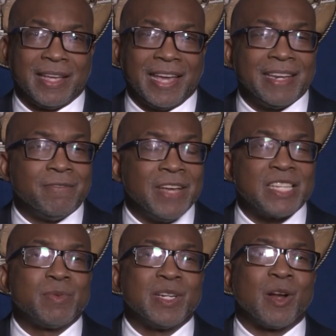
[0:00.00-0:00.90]
an
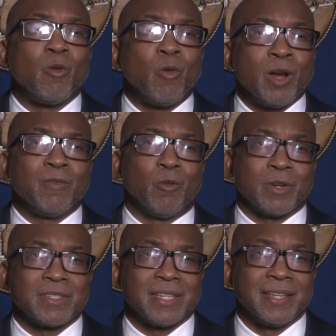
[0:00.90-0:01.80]
investment in our
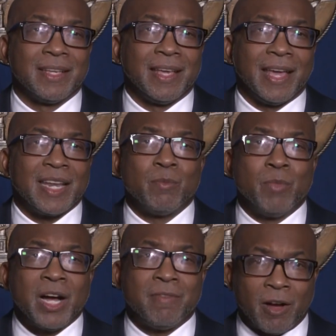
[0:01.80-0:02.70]
workforce, and
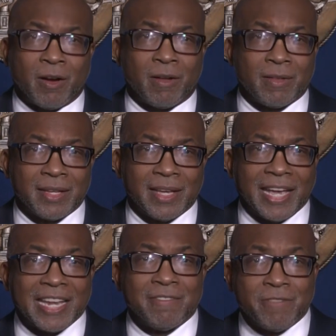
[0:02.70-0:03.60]
above all,
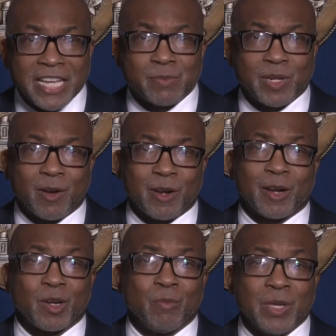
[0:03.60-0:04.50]
an investment on our
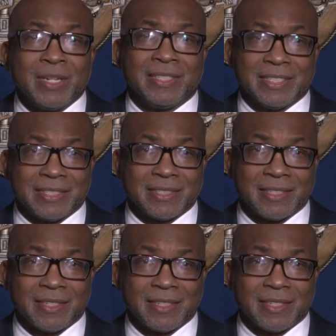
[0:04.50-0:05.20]
communities.